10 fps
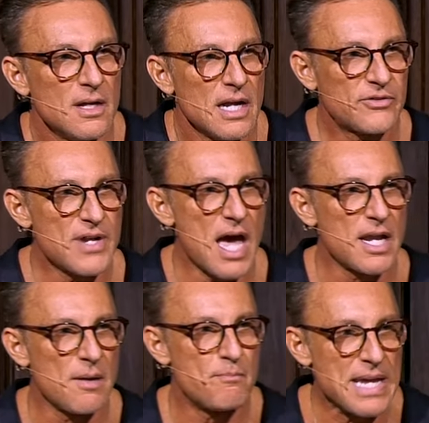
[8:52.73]
It's not
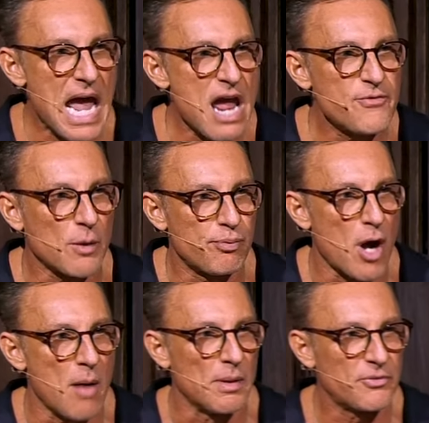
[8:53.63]
a behavior
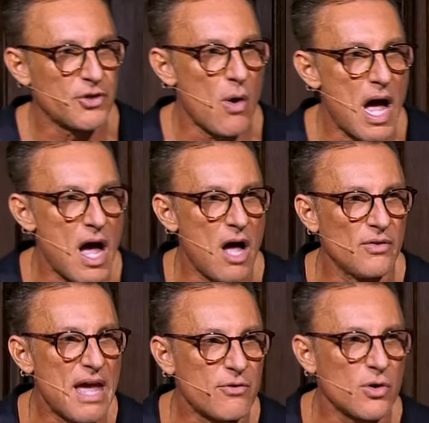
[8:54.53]
problem. So I'll
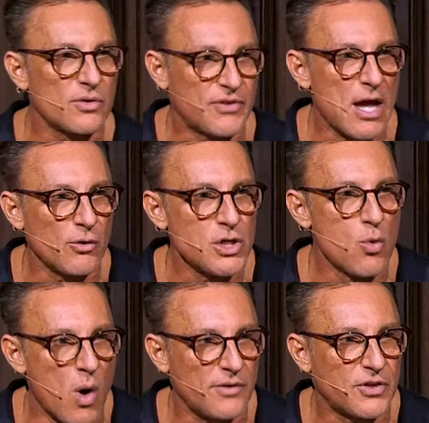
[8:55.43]
never tell you
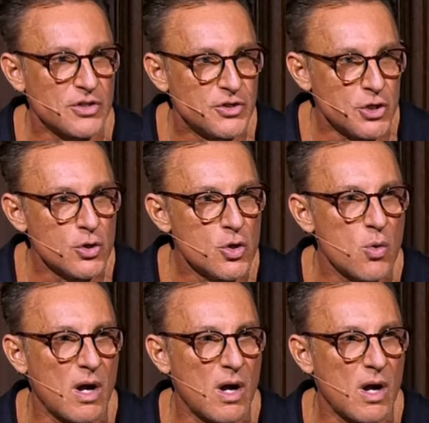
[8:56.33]
what to do.